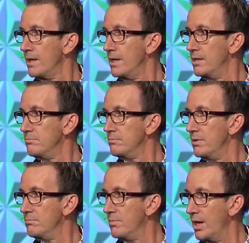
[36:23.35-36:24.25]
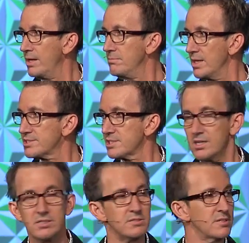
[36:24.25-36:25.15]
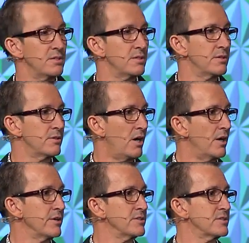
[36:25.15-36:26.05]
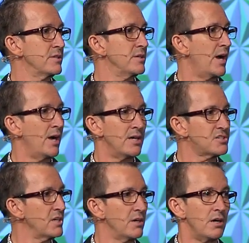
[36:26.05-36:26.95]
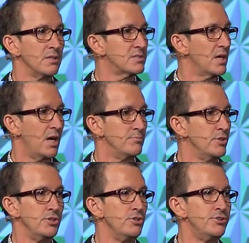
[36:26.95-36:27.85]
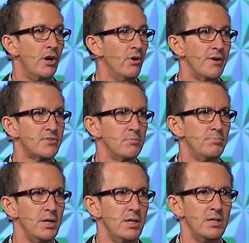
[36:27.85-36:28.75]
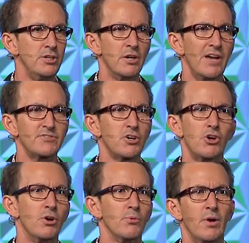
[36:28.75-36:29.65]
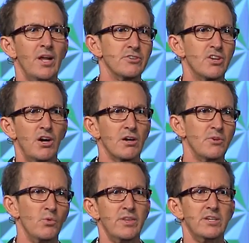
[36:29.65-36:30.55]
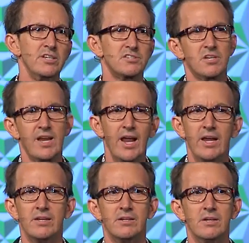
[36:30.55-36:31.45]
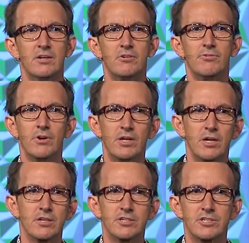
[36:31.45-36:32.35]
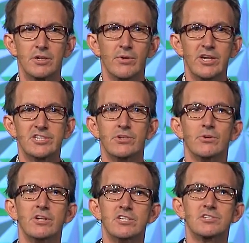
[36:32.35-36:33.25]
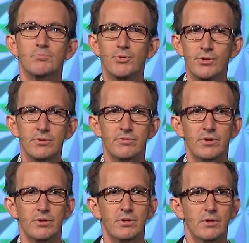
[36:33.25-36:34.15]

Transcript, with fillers: And, and my, my sons and daughters, and I, I, see it all the time. You, you don't have to be, you don't have to go around talking with a disdain for a younger generation or disapproval